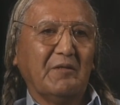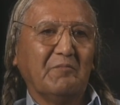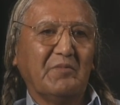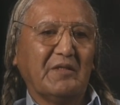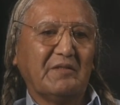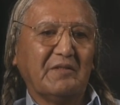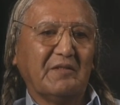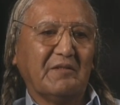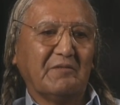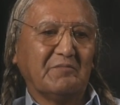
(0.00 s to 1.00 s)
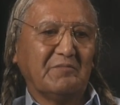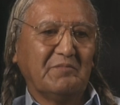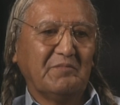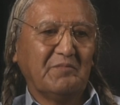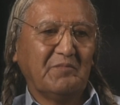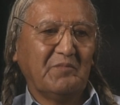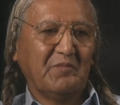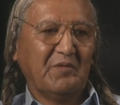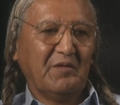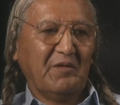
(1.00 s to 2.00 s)
But um,
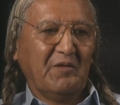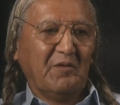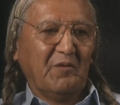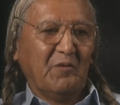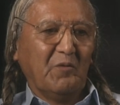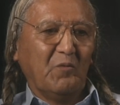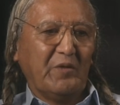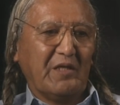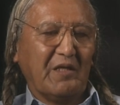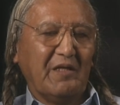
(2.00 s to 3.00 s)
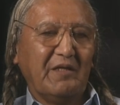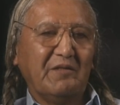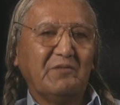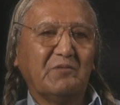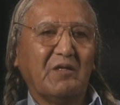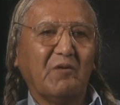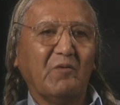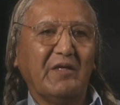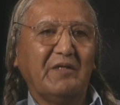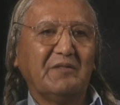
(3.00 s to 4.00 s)
we cling to our
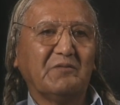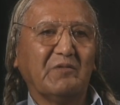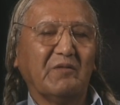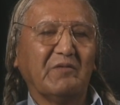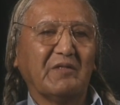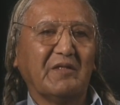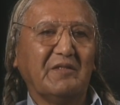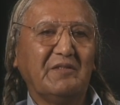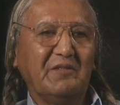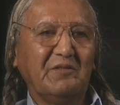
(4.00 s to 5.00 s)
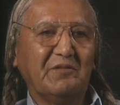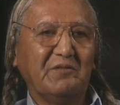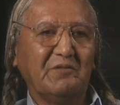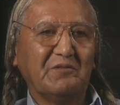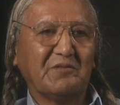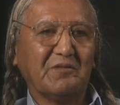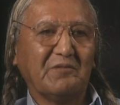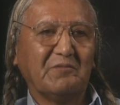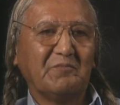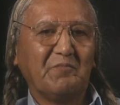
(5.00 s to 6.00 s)
ways. We will continue to do
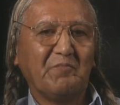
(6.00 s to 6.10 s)
so.